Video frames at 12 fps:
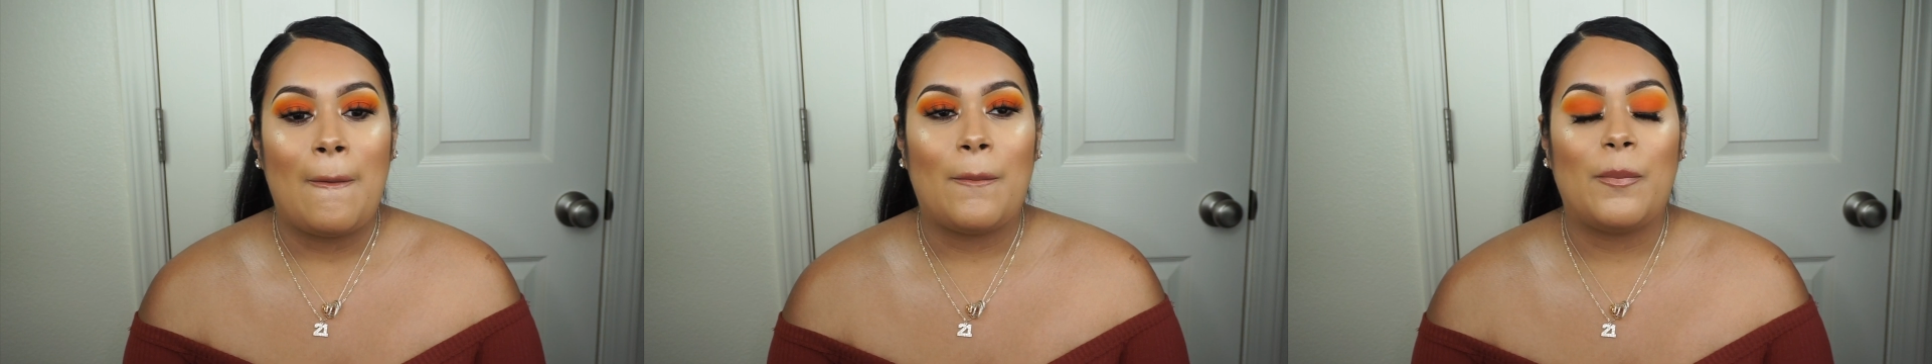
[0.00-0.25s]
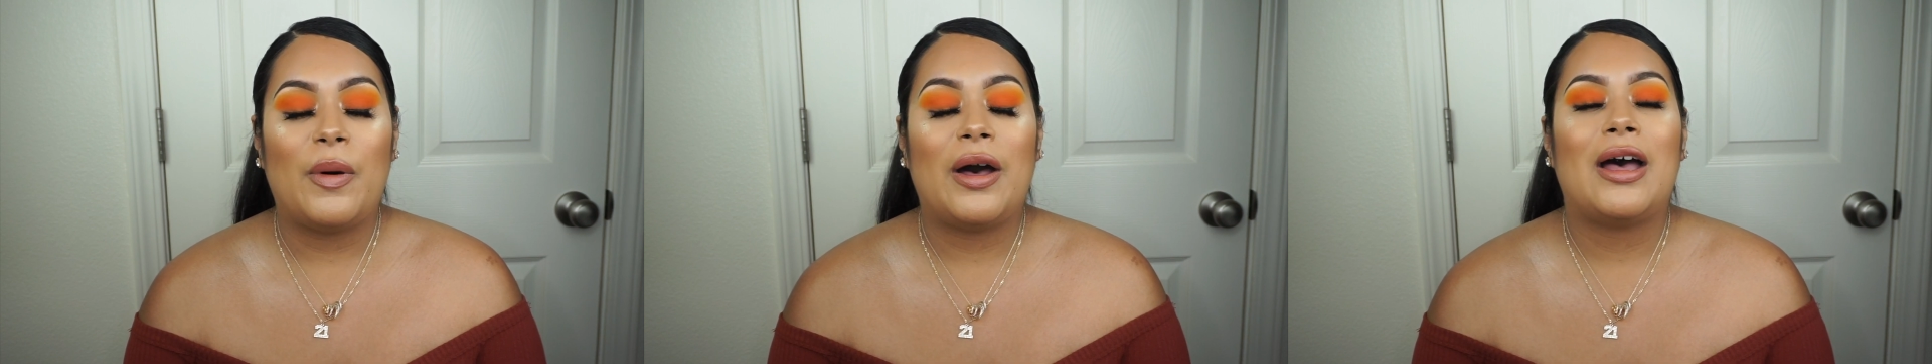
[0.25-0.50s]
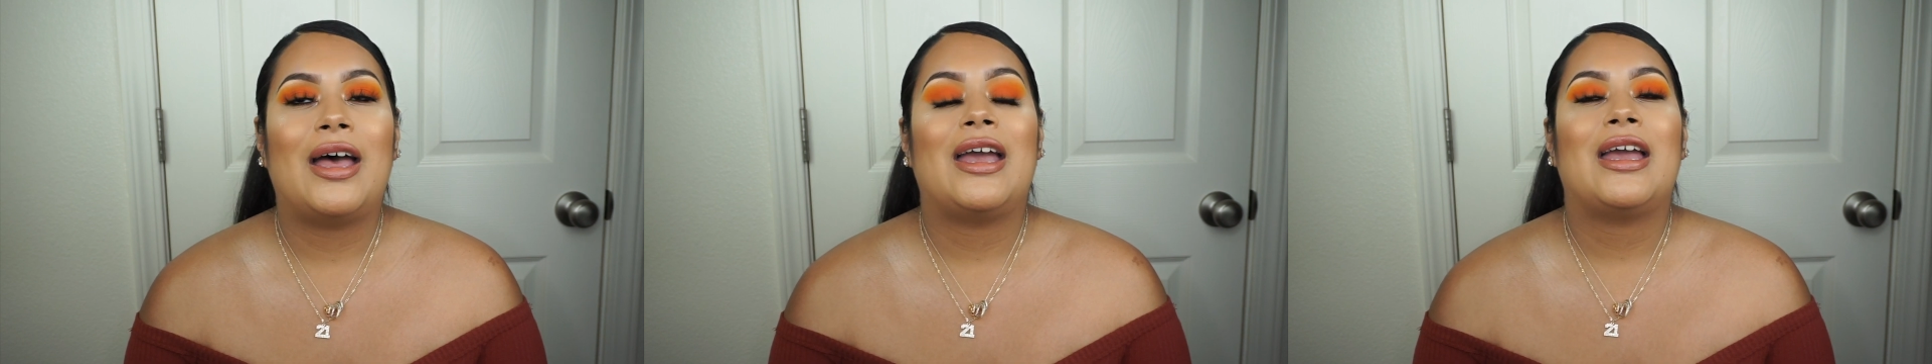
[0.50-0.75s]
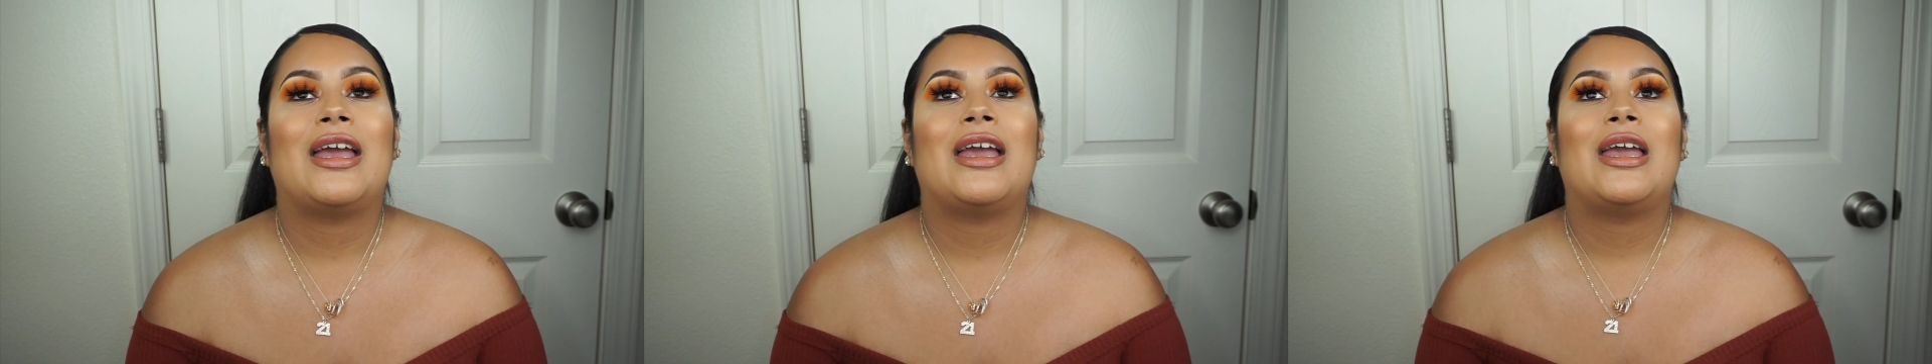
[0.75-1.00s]

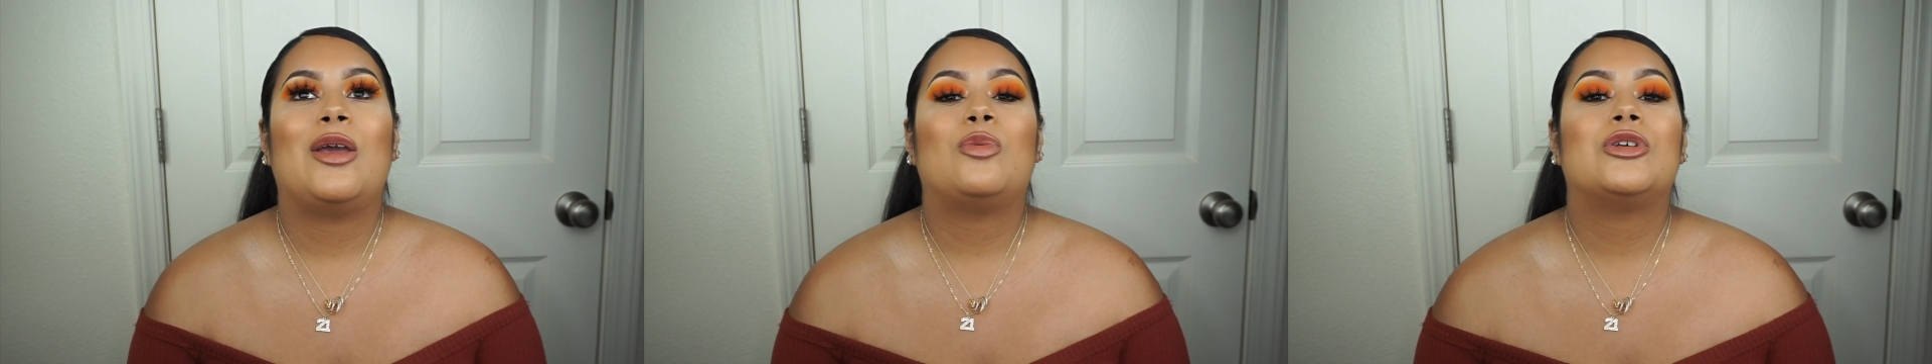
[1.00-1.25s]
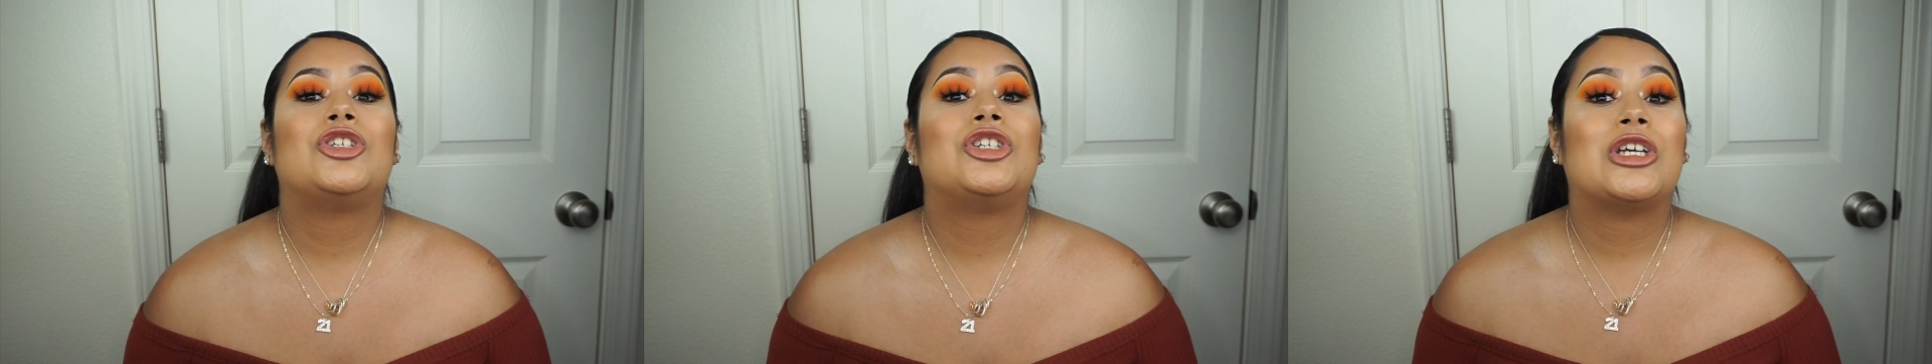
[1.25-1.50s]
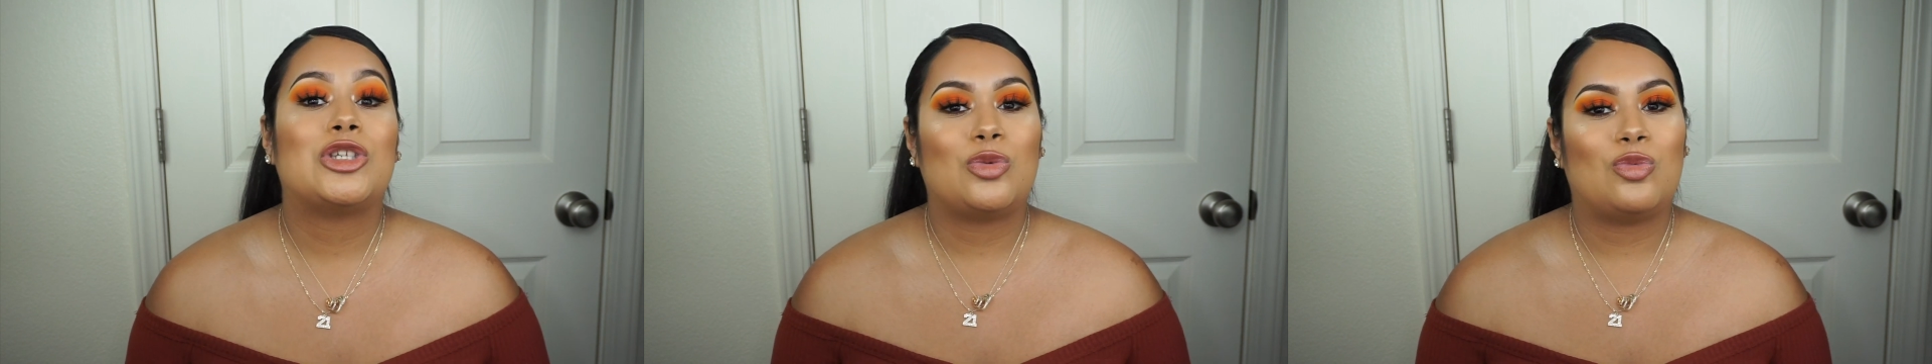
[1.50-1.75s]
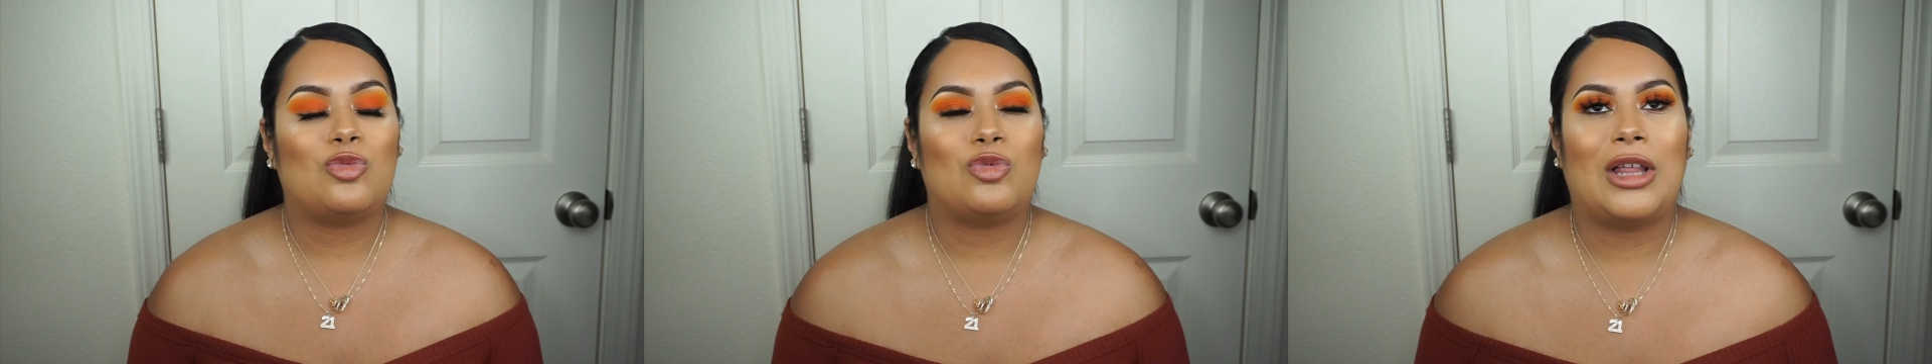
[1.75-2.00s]
but it was just
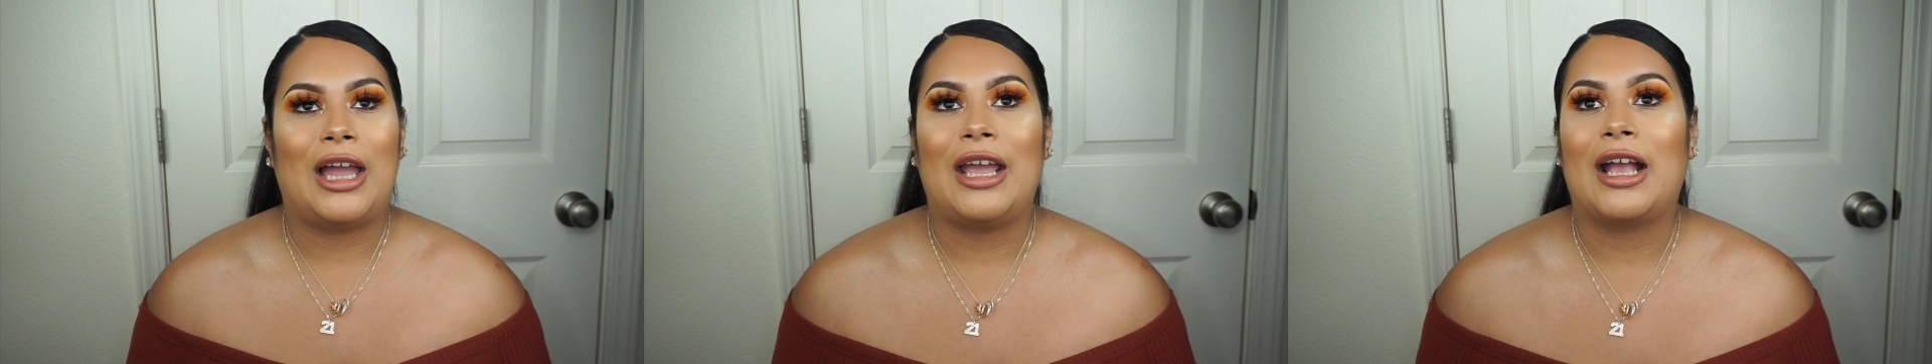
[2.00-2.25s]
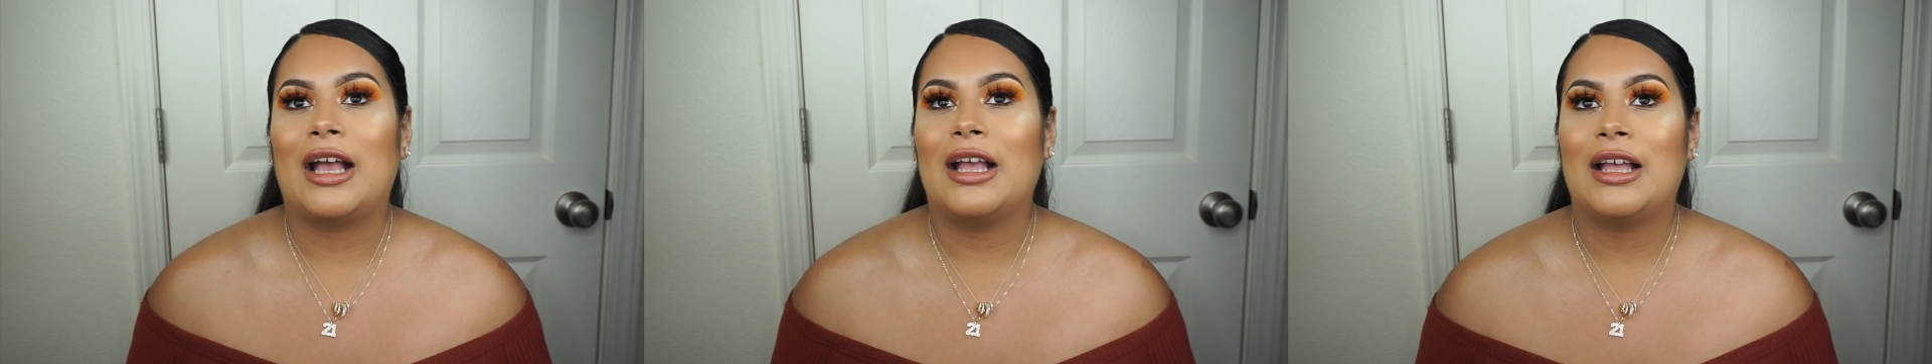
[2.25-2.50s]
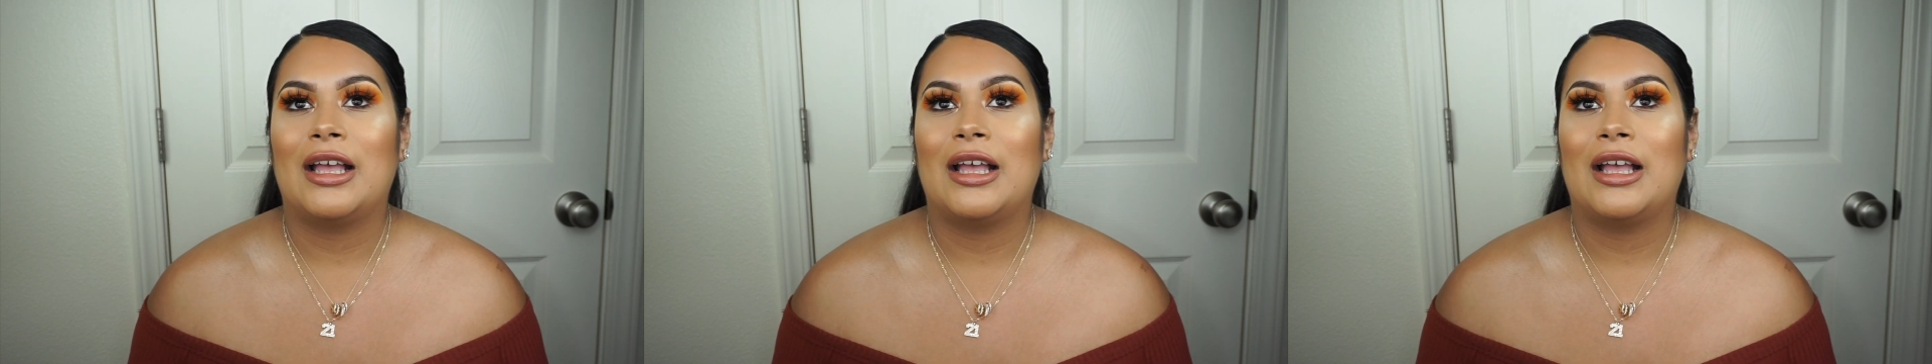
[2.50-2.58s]
like,